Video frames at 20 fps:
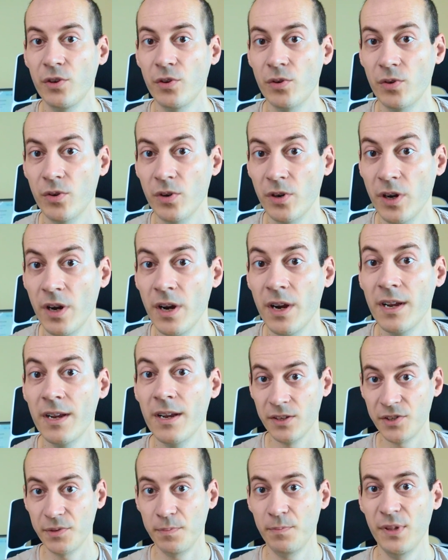your
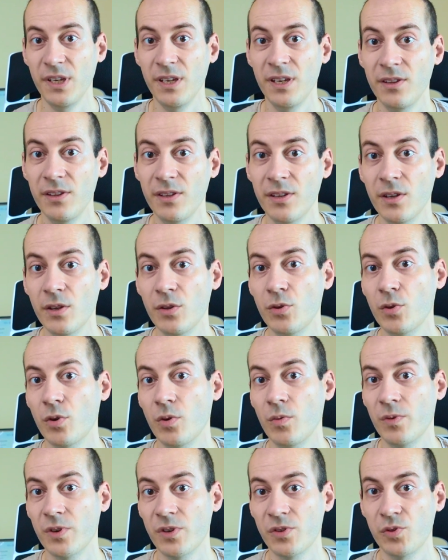speed
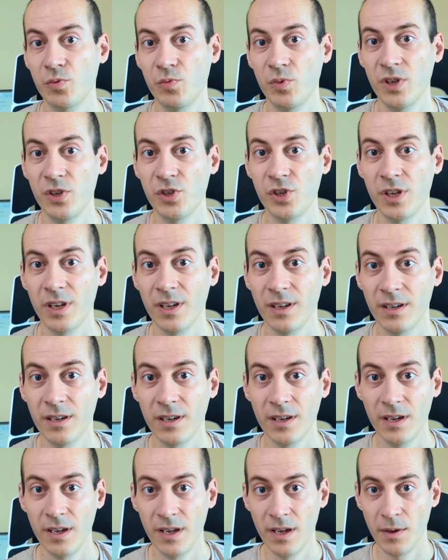towards reaching
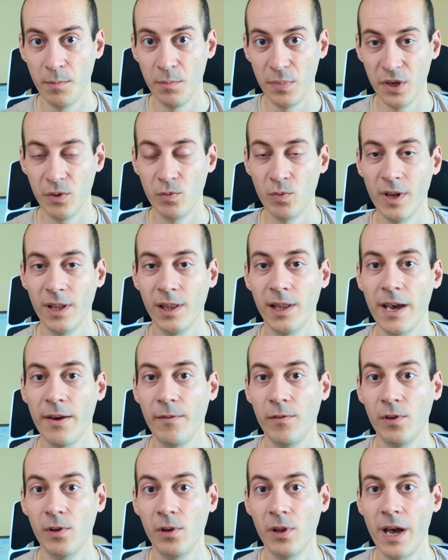B1
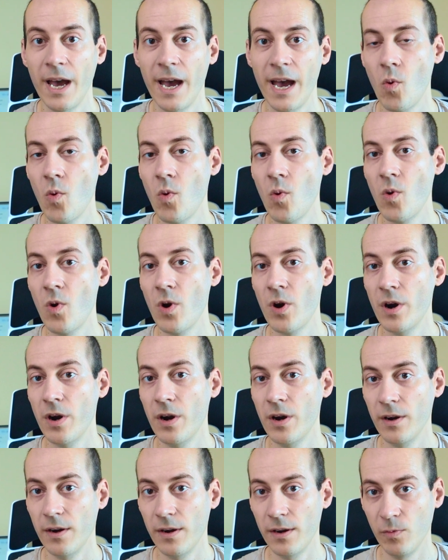level or
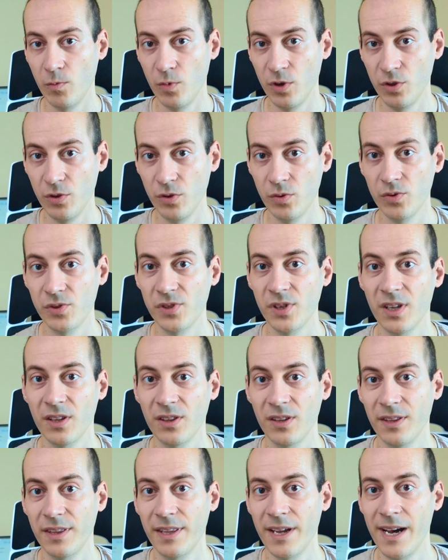reducing
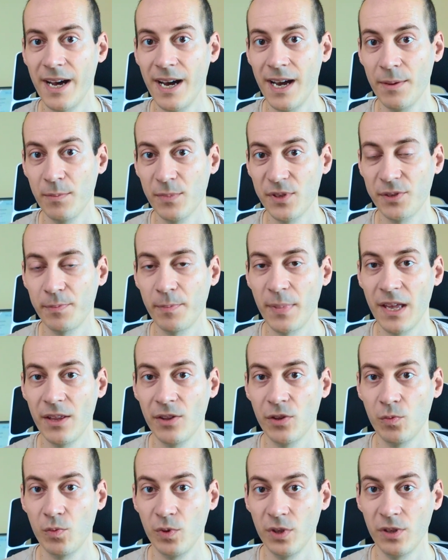the time
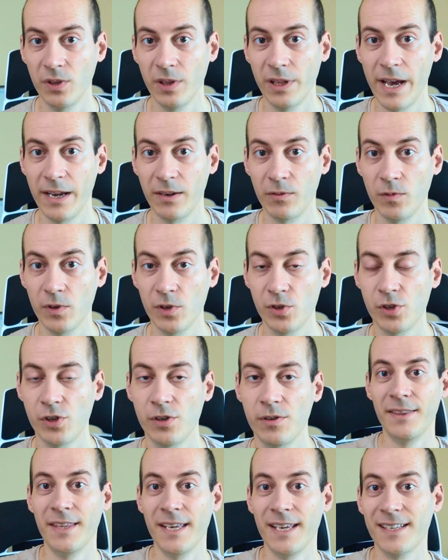spent with the
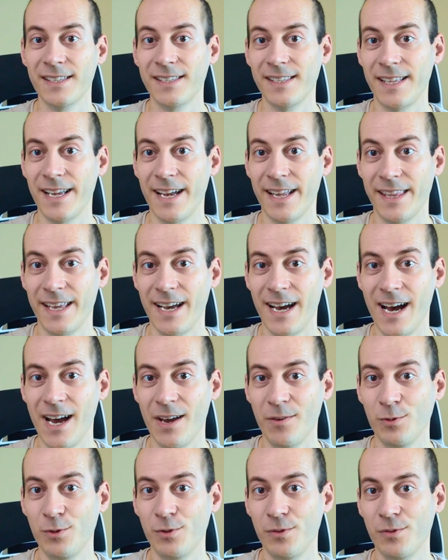language. Things that I
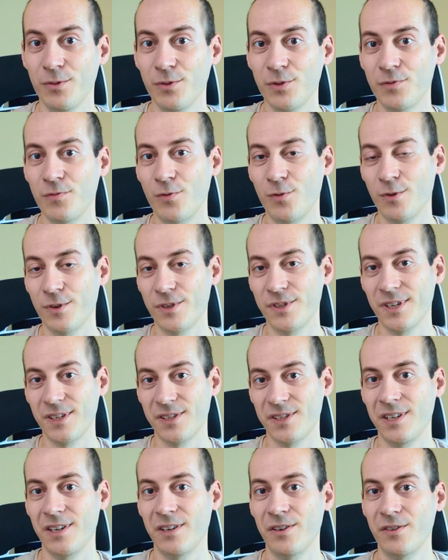will use for
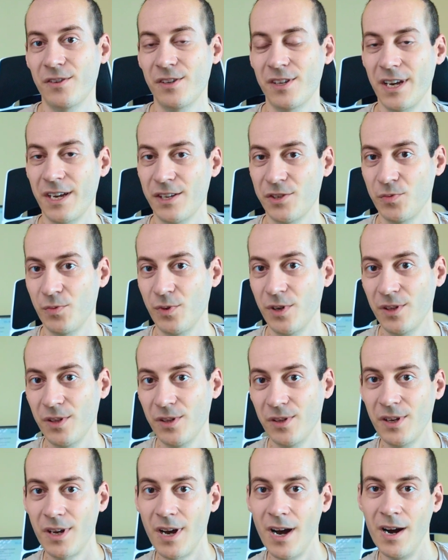6th gear as
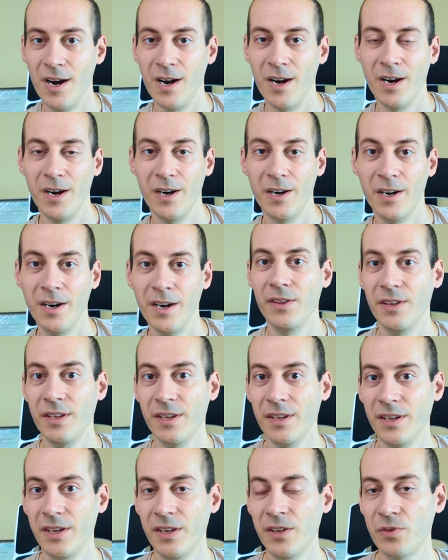well are the
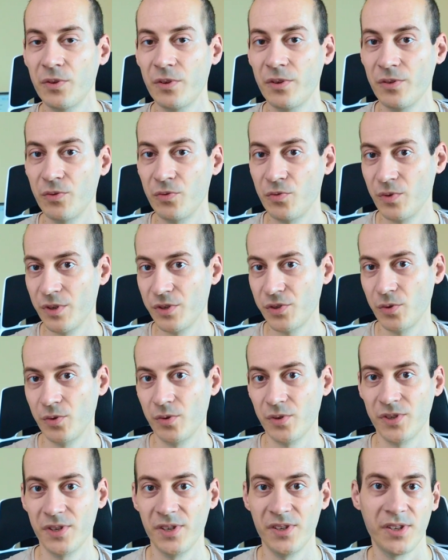internet
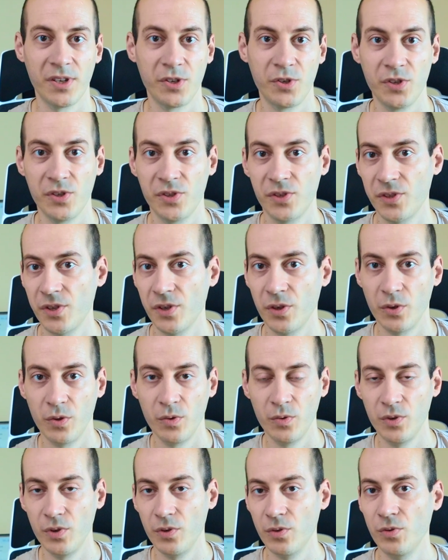resources, such as
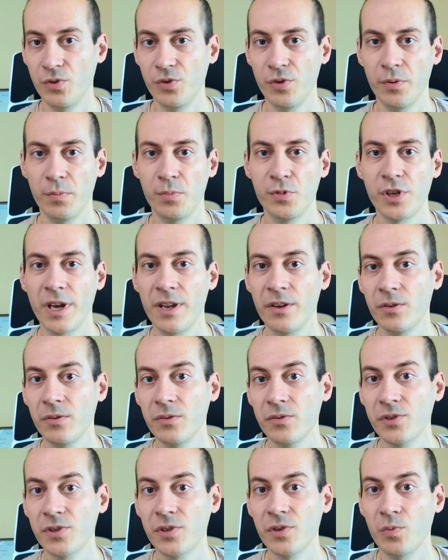good YouTube
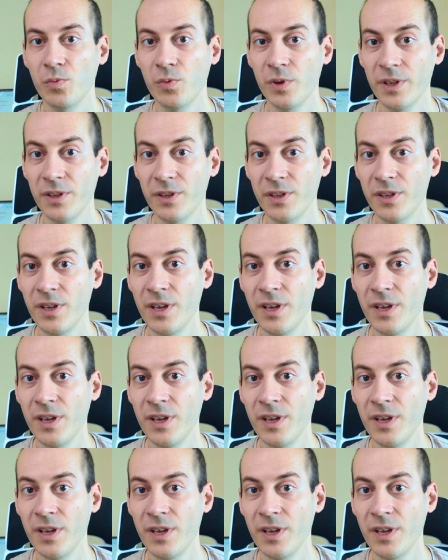channels with